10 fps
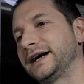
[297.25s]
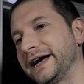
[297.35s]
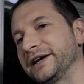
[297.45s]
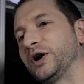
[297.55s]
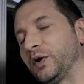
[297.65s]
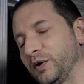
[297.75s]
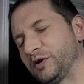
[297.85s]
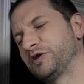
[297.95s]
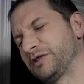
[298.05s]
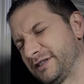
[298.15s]
I know,
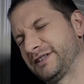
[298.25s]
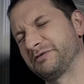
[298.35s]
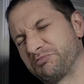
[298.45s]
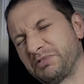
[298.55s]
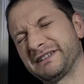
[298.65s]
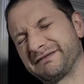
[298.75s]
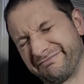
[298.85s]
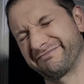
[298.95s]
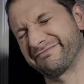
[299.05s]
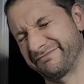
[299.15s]
but
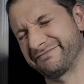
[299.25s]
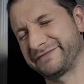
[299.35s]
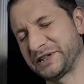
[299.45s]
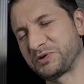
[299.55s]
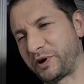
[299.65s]
it's